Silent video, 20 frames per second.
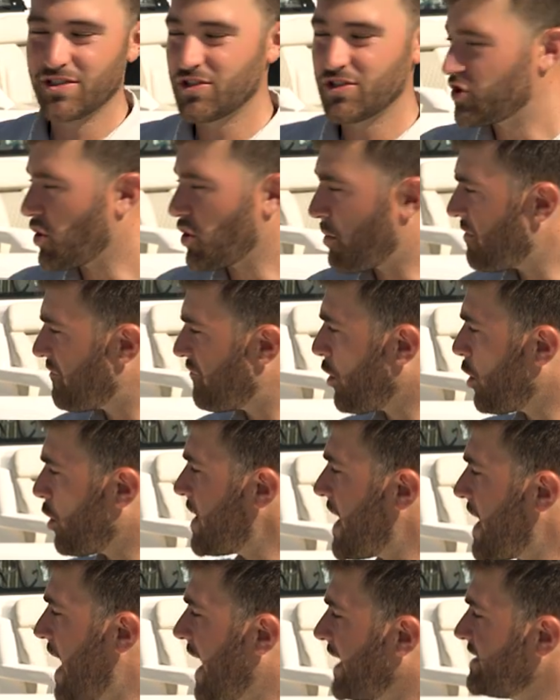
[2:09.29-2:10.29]
So before
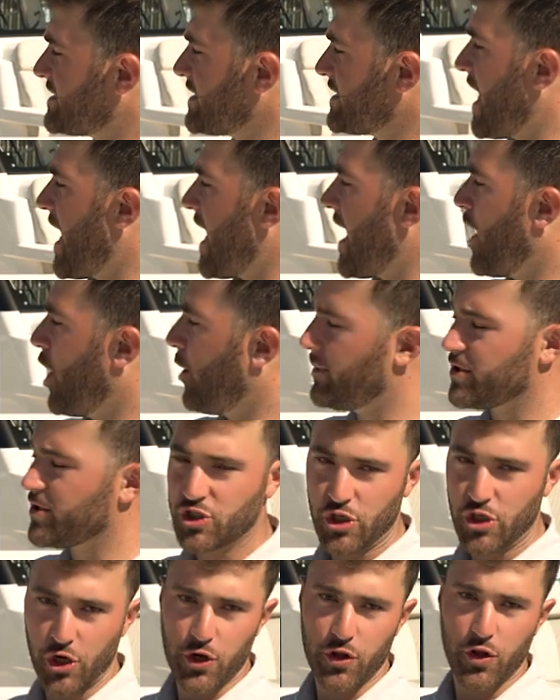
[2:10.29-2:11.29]
we head to the helm and
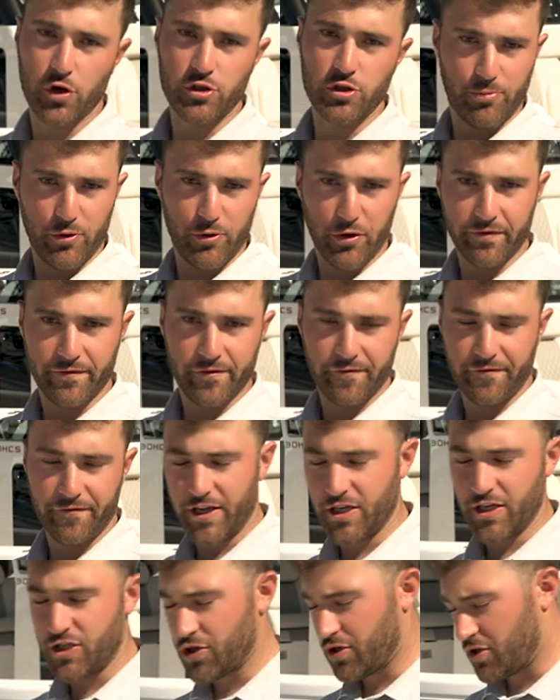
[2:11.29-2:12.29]
show you those beautiful
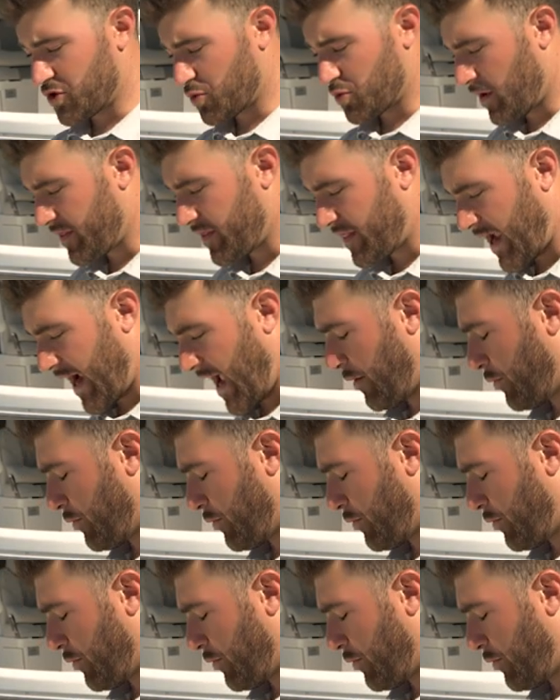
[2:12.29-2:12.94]
features, one thing I